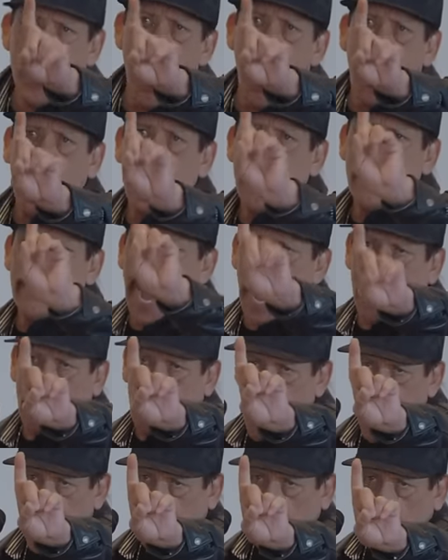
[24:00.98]
No, I
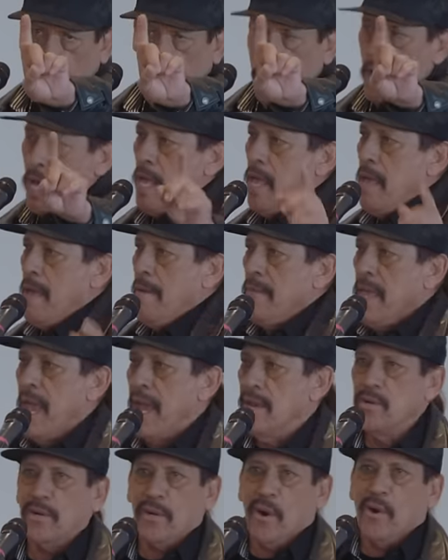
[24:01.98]
wait, hold on.
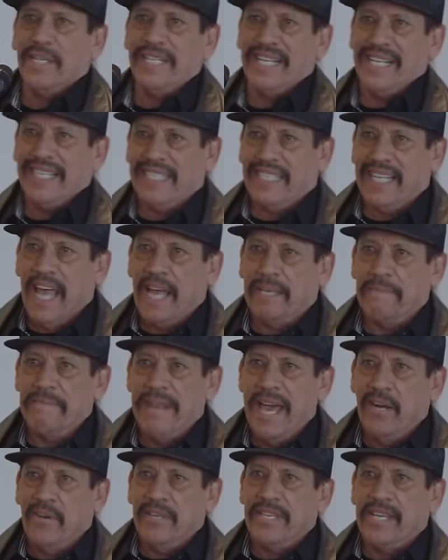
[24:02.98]
And you're going to sock him
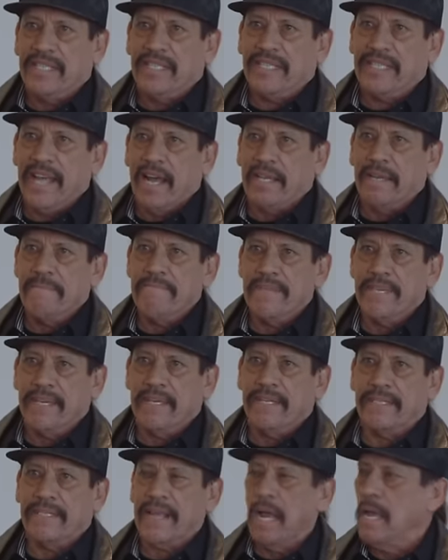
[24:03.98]
now? You're going to sock him? You're
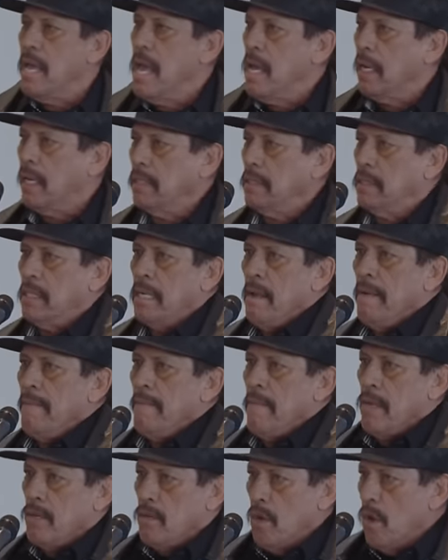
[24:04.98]
going to sock him? Because
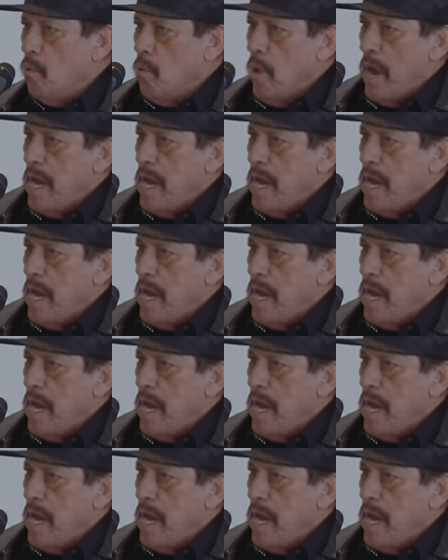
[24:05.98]
you're